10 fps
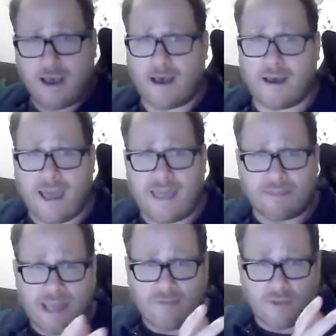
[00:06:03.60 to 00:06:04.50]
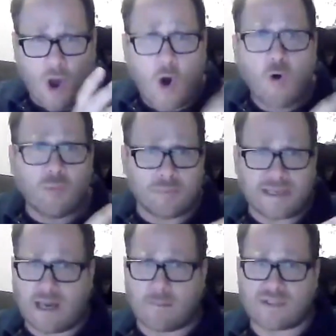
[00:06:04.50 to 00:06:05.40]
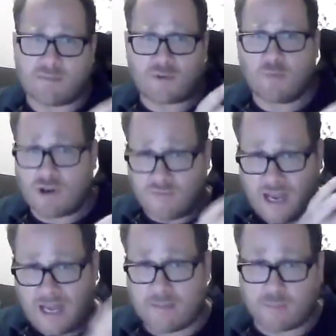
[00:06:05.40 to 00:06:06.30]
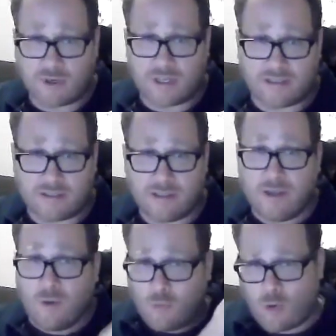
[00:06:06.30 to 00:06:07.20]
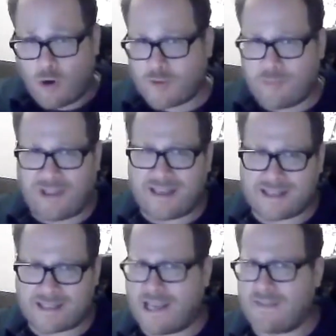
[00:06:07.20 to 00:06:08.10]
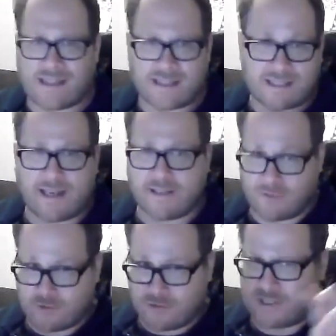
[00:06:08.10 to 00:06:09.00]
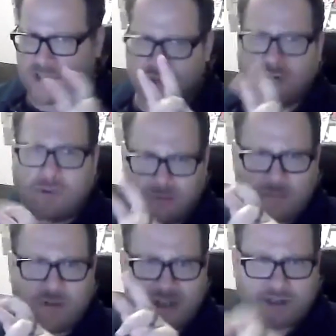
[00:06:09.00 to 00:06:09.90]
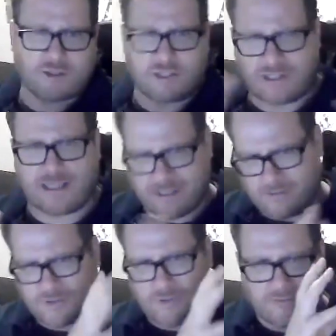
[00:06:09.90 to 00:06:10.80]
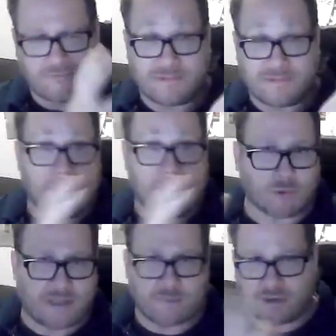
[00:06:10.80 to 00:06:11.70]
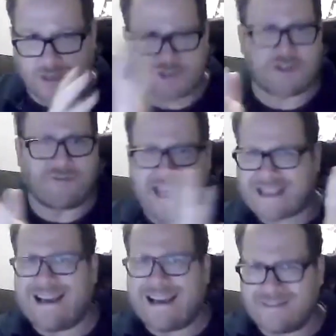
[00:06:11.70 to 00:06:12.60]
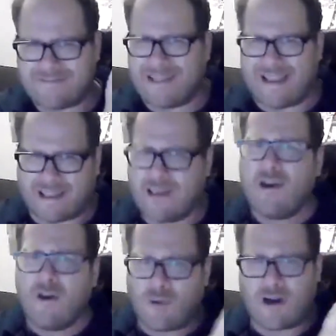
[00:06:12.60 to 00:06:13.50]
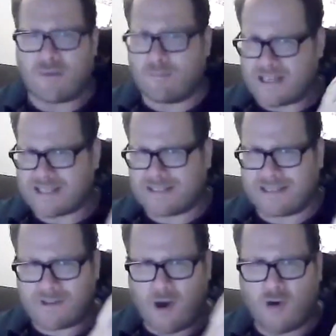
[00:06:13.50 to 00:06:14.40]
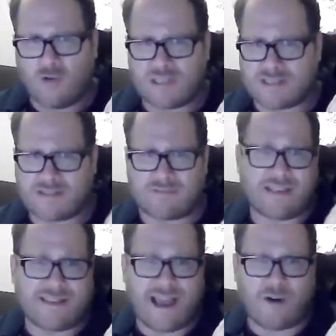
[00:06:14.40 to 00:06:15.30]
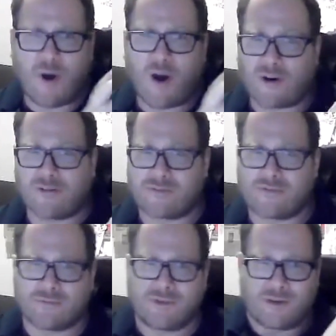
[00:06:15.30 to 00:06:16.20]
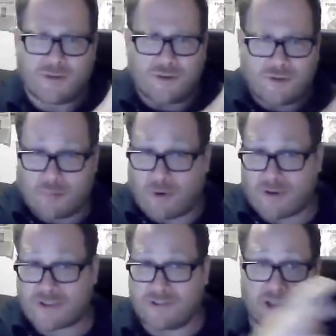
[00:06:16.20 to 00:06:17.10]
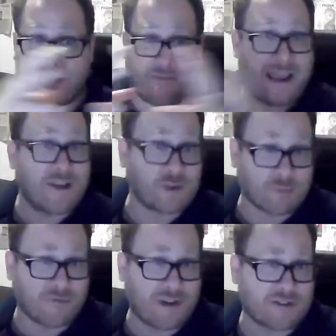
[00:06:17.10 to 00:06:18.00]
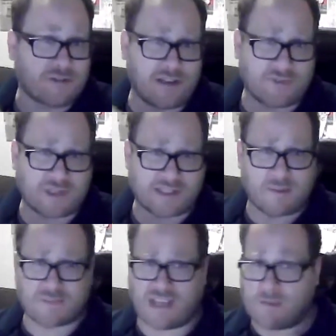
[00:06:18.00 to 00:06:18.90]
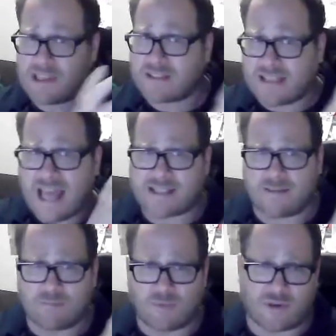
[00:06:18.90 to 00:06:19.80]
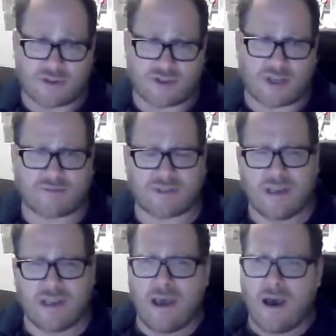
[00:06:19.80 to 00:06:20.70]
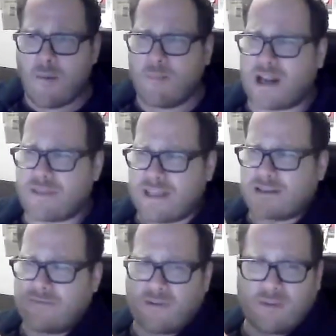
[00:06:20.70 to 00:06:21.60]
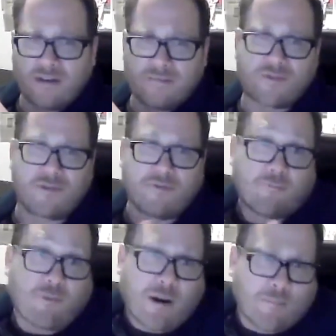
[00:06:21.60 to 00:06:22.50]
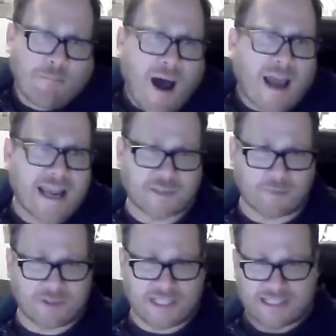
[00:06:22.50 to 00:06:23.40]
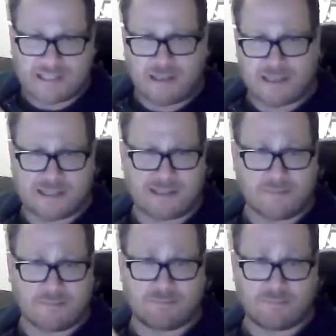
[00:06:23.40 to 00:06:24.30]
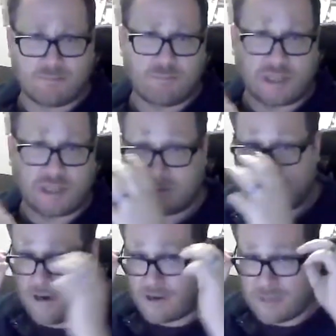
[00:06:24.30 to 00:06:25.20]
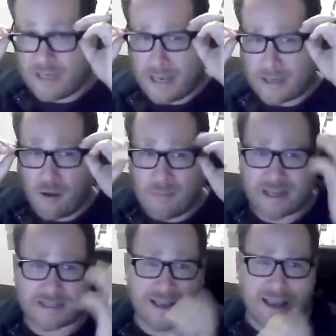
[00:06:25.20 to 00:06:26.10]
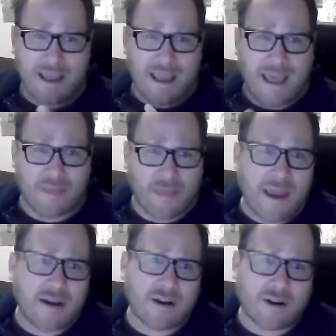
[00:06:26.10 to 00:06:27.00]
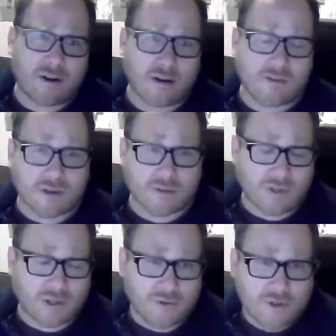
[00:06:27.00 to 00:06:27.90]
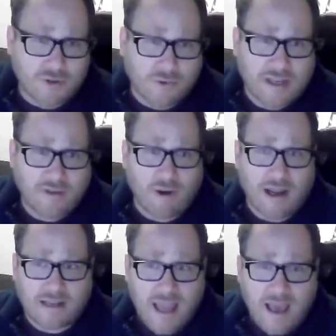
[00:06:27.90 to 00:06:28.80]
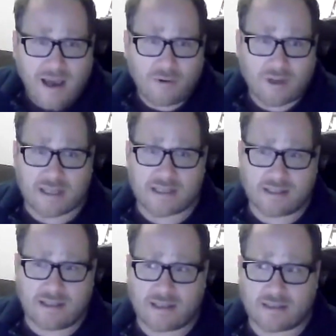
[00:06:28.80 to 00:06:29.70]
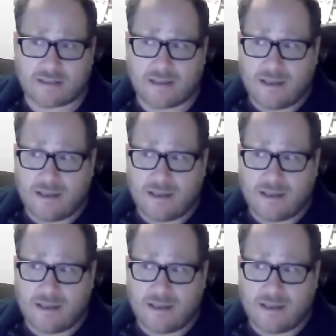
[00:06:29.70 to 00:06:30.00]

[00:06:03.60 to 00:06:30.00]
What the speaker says: and the home becomes much more of a hybrid workplace and then site of traditional reproduction, like sort of labor reproduction, that kind of thing, where basically the home is now part of your personal life and your professional life at the same time. I think that's an important shift. But I think that from a sort of where my expertise lies is in political economy and economics. And there, the crucial thing right now is that,